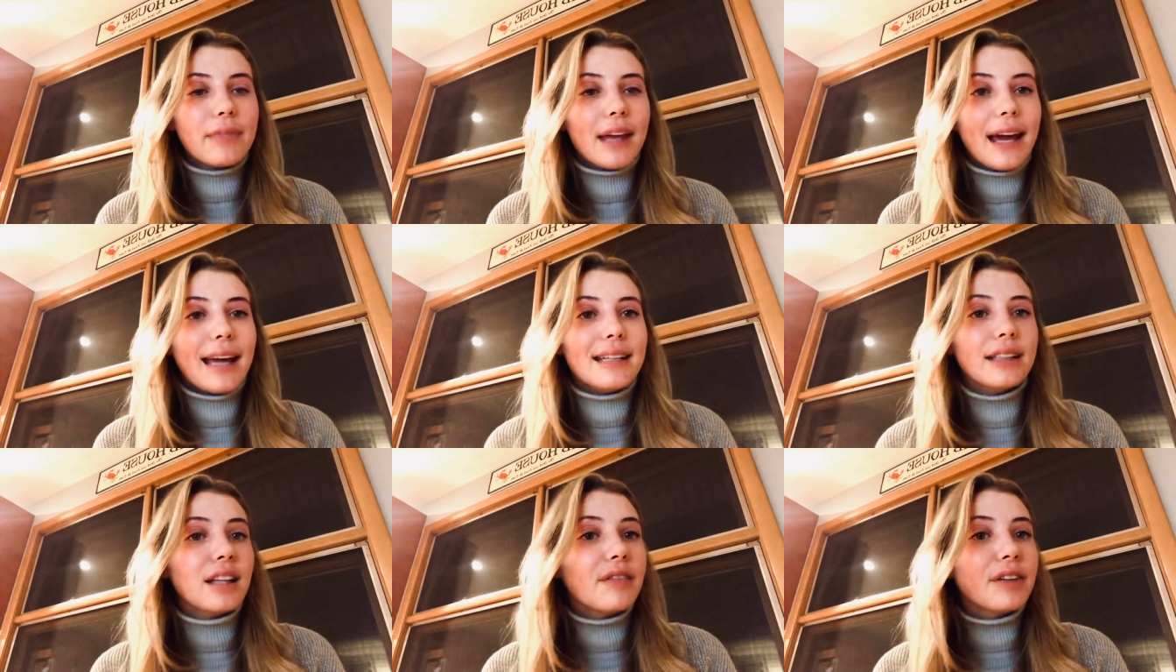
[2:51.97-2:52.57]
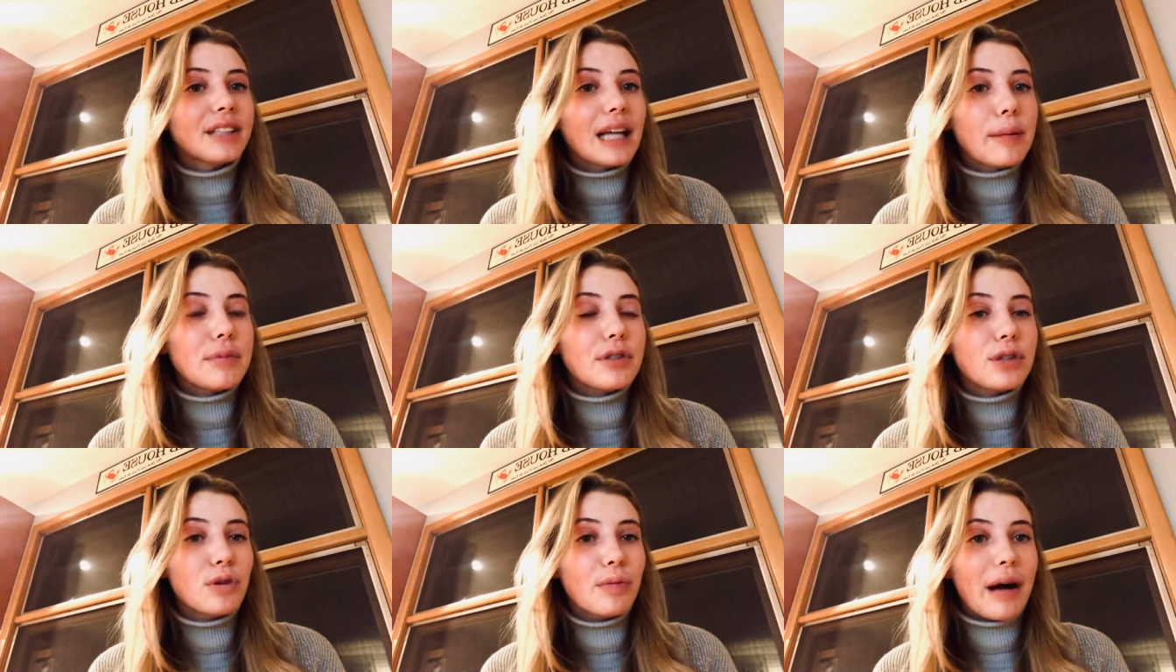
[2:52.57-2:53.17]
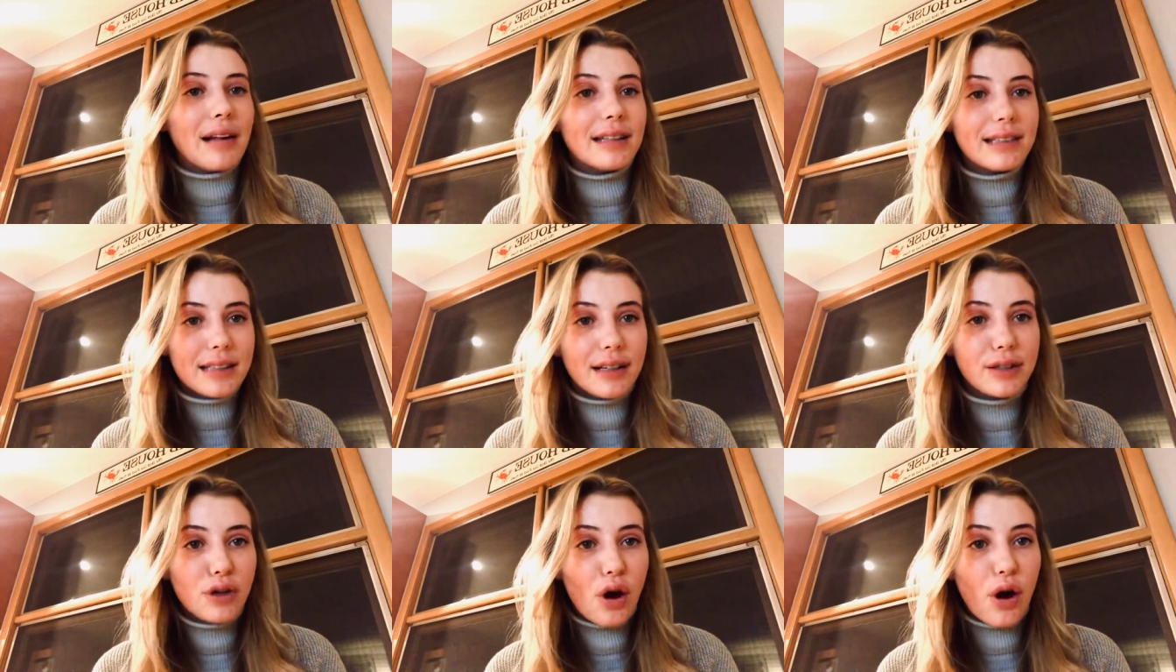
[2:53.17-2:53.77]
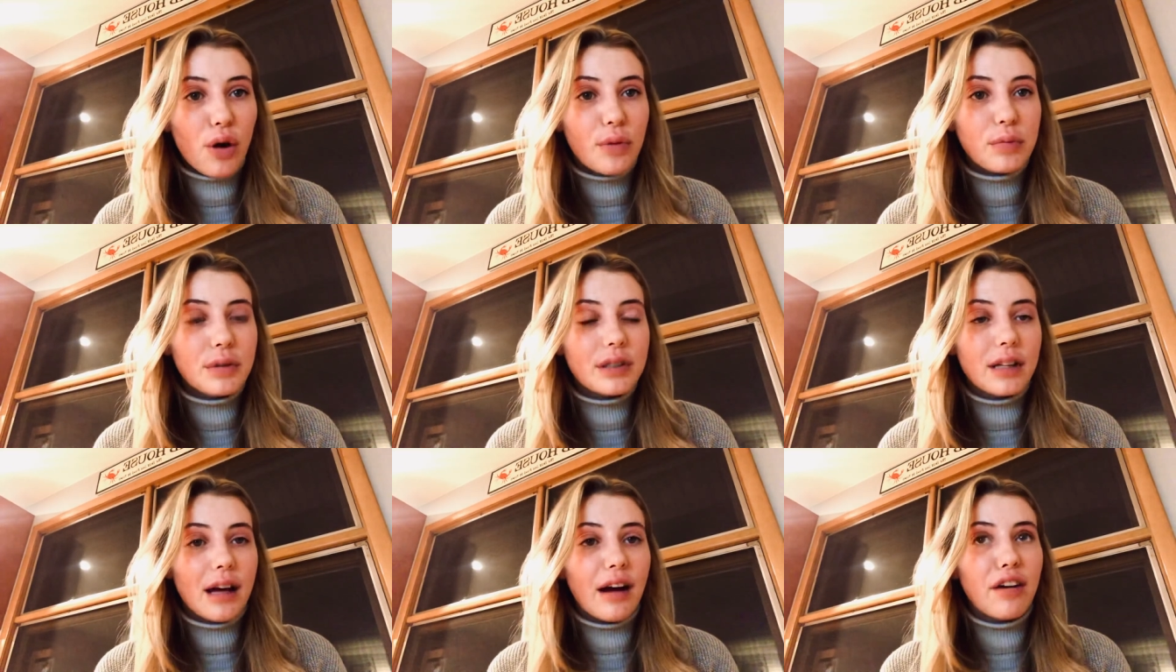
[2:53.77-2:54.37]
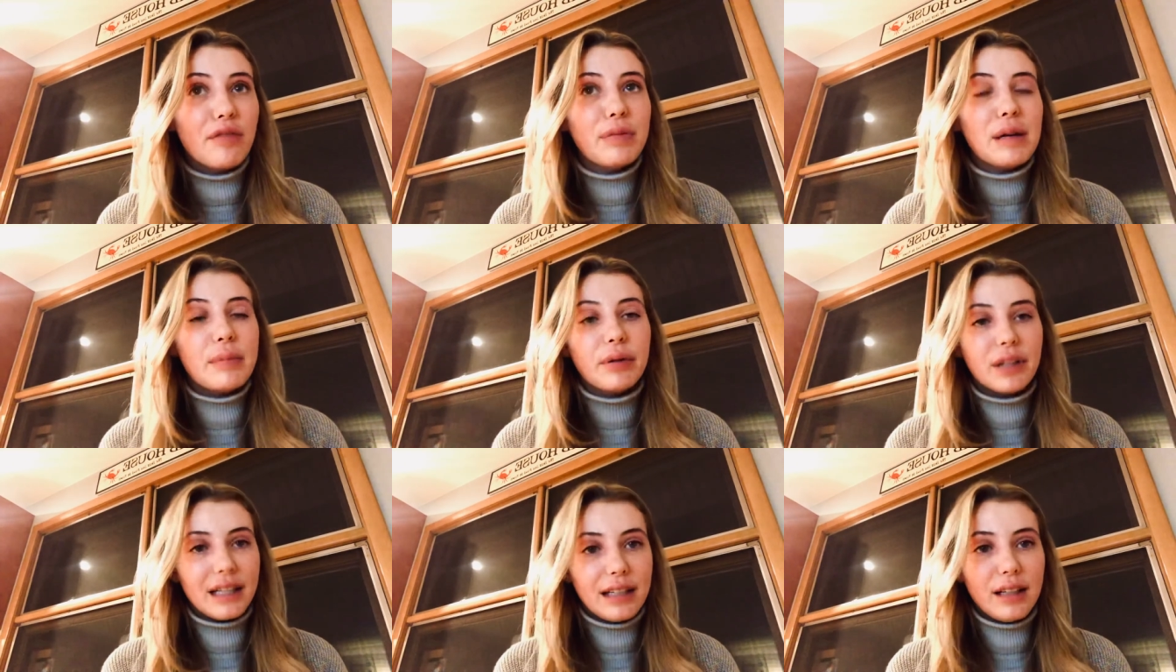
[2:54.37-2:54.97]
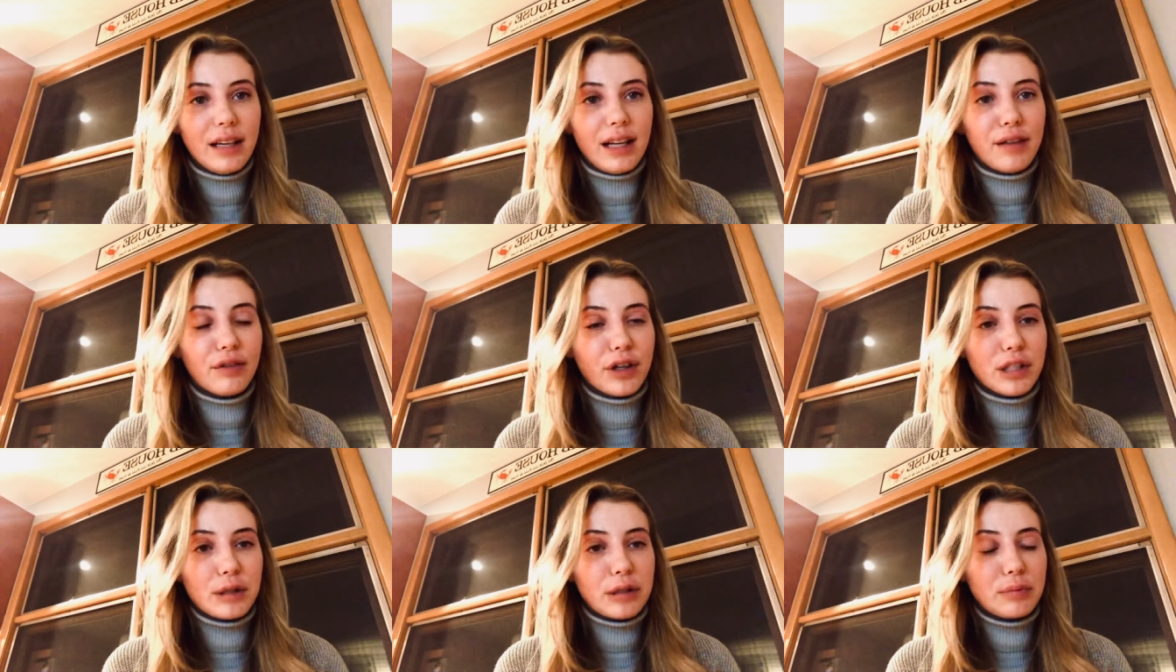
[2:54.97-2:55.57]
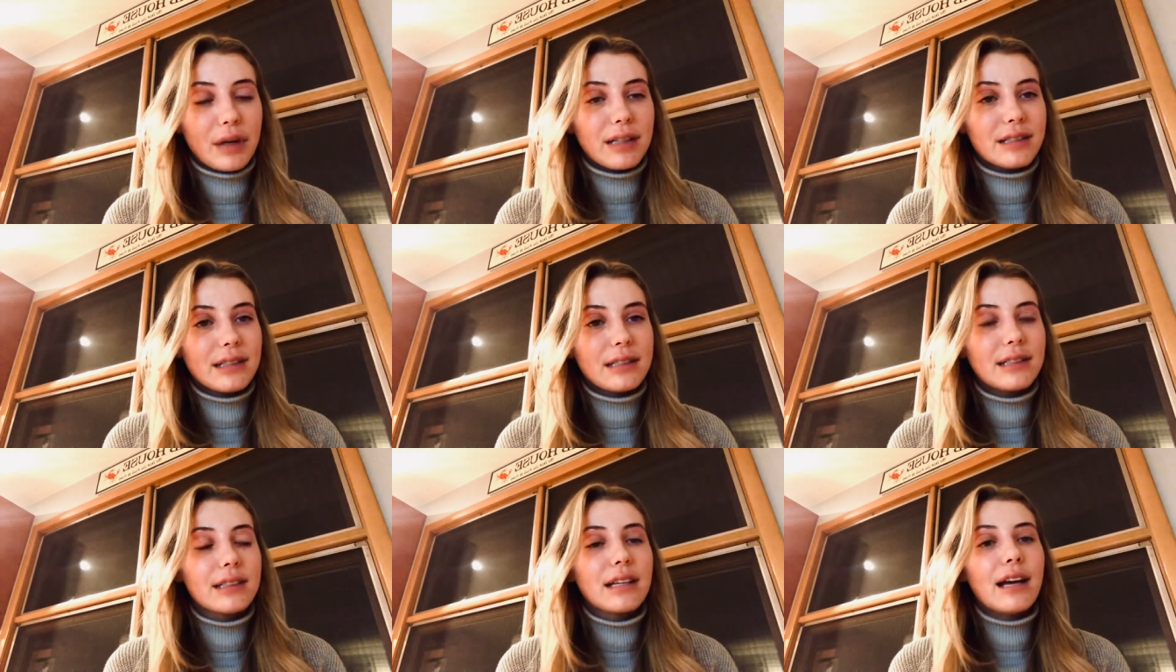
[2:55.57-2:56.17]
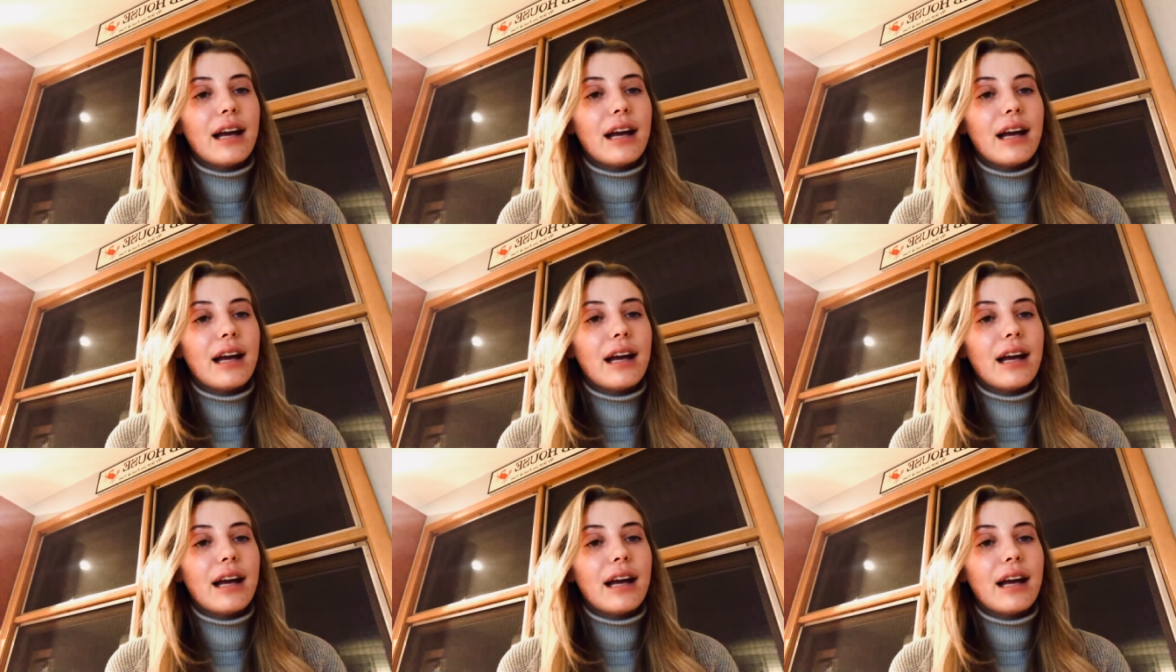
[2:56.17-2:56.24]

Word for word: and delivering them to about six homes of people in need of Christmas presents.